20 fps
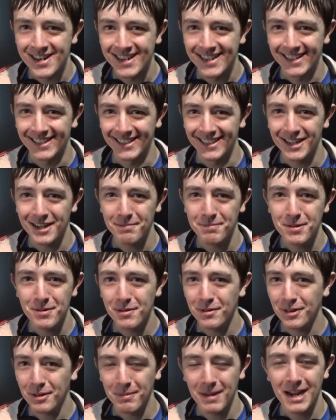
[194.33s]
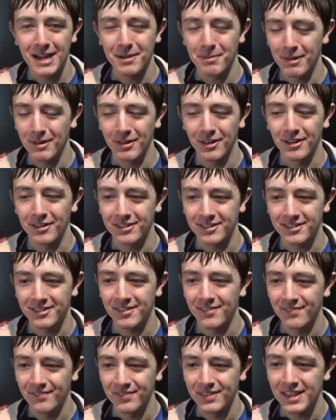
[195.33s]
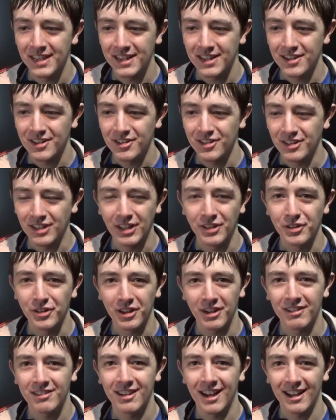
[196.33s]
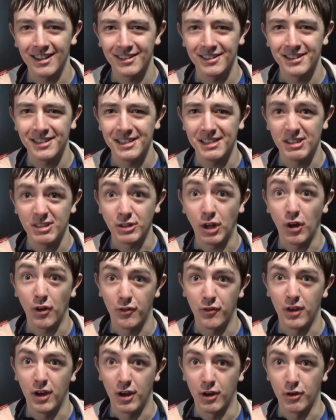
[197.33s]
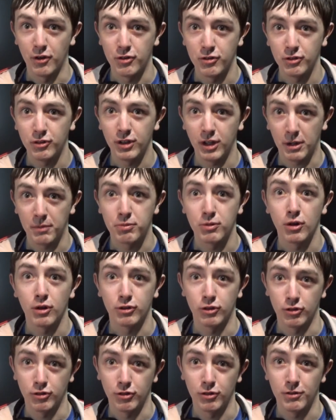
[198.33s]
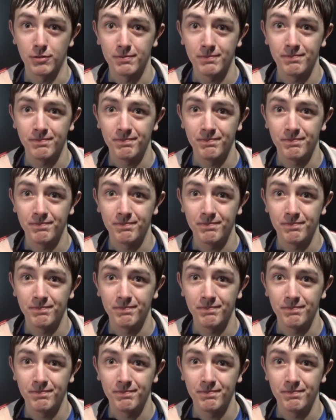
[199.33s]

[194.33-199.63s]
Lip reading: A lot of people debate about this. She didn't look exactly Starfire. She looked like a prostitute.